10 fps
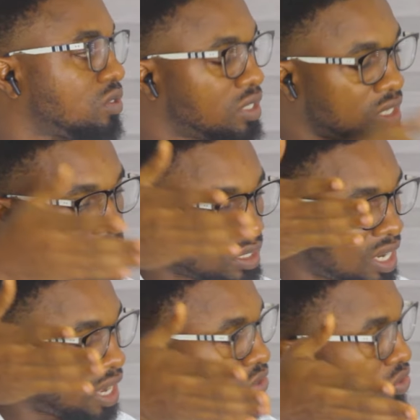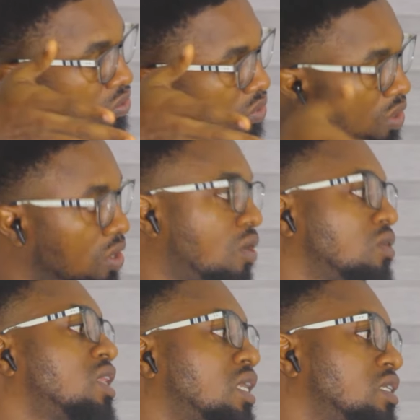things that are grown
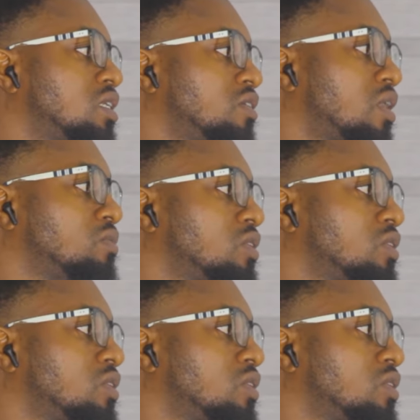underneath the ground.